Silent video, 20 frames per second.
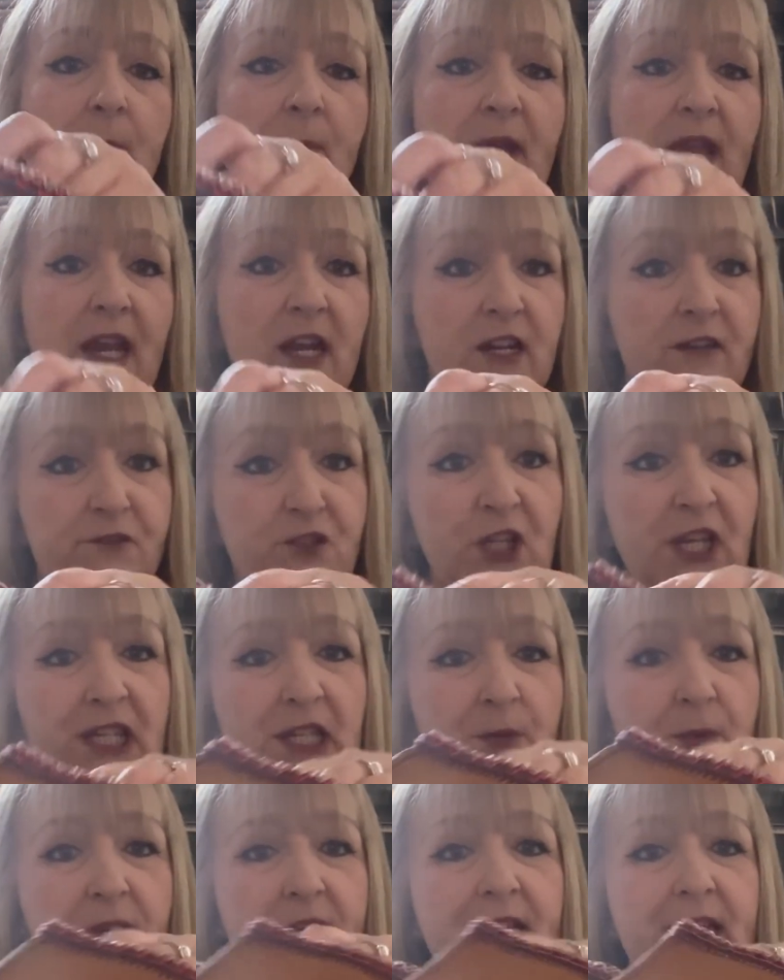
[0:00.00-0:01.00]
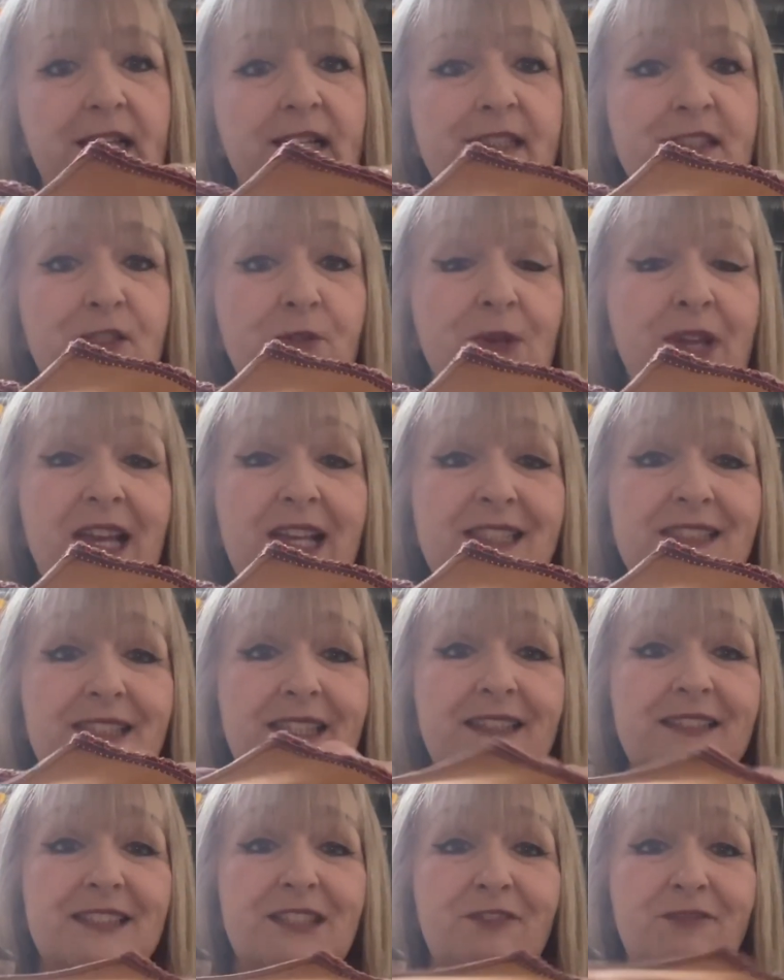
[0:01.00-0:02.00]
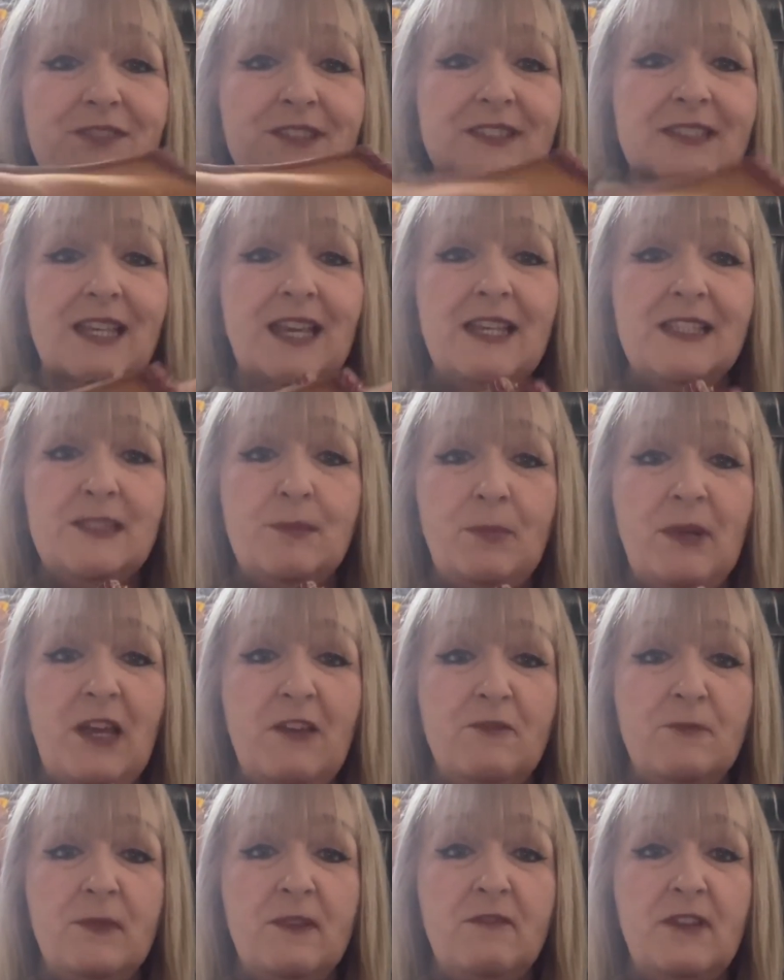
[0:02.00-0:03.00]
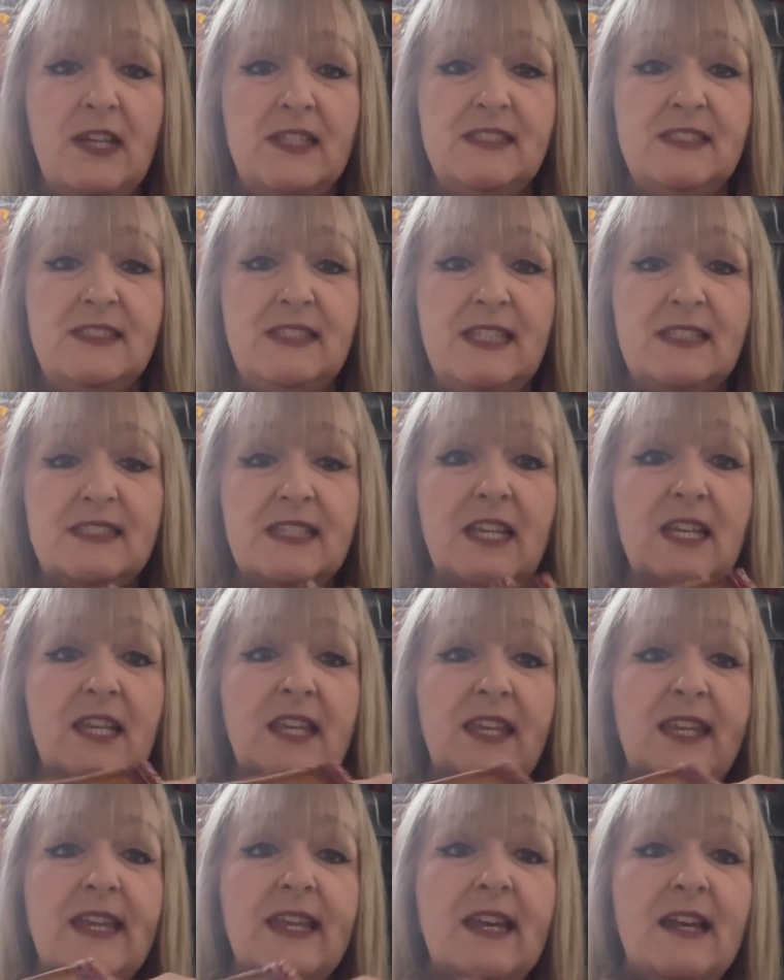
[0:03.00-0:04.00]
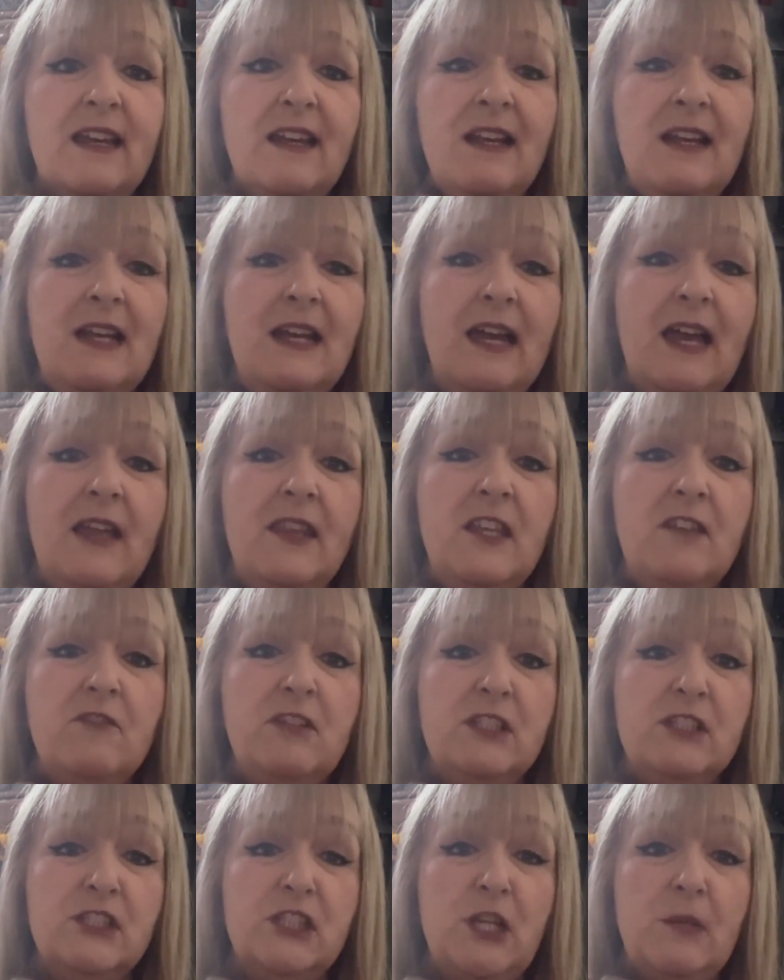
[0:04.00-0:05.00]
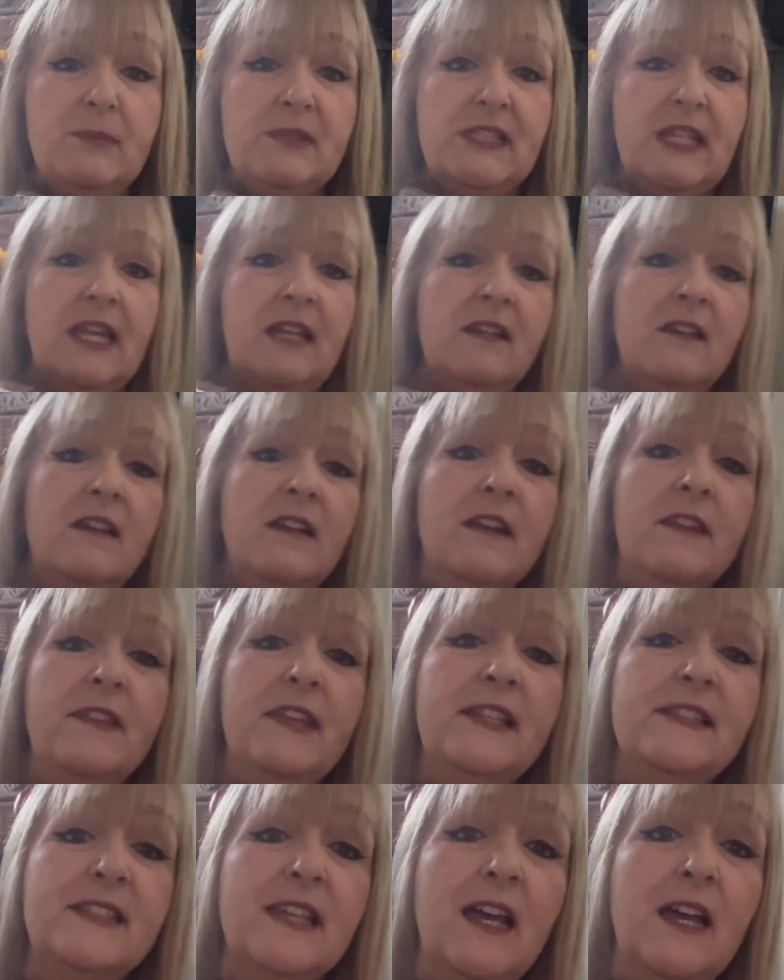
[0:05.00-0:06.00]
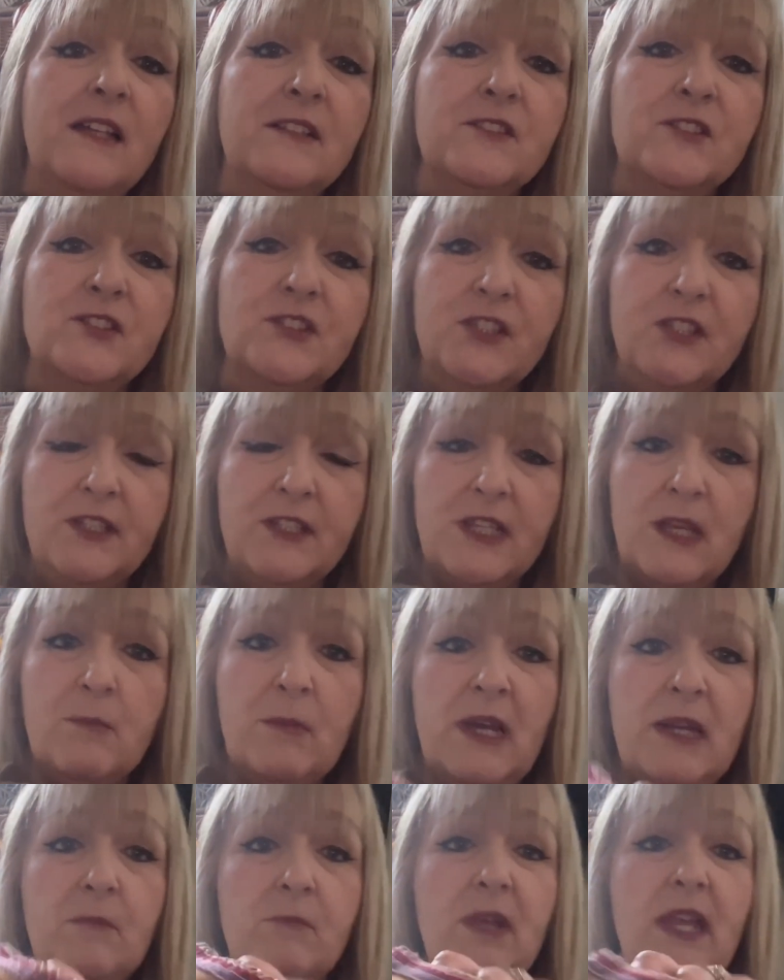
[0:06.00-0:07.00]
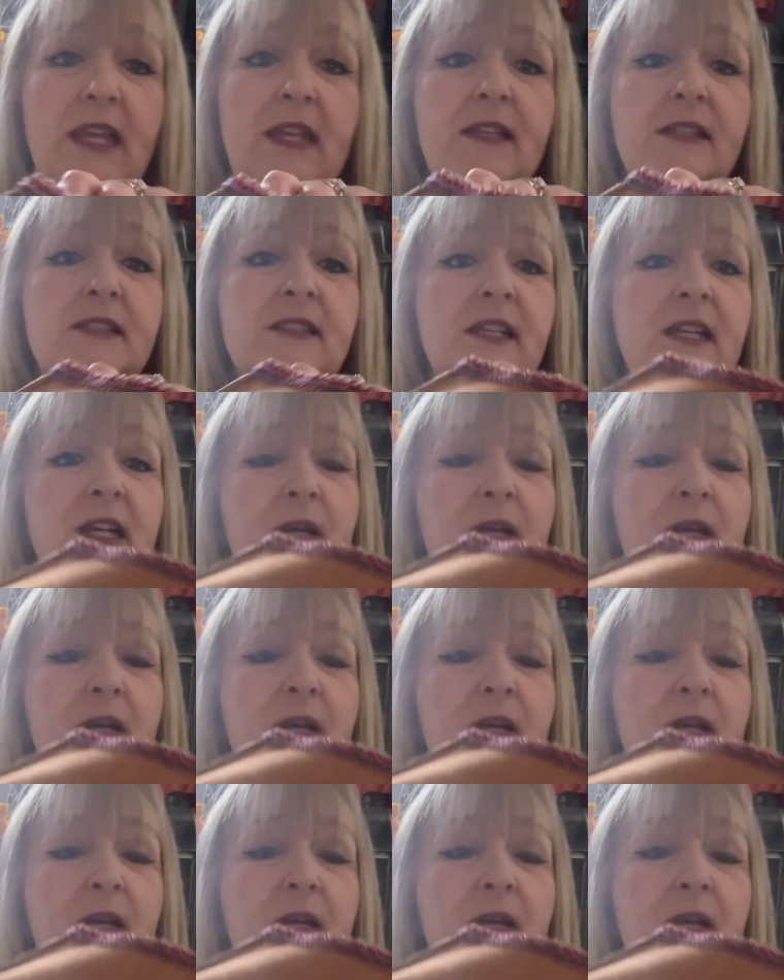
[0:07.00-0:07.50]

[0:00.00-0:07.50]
pair of genuine Uggs and you can not see the difference guys apart from the fact it says Ugg here and a real sheepskin these aren't they're man-made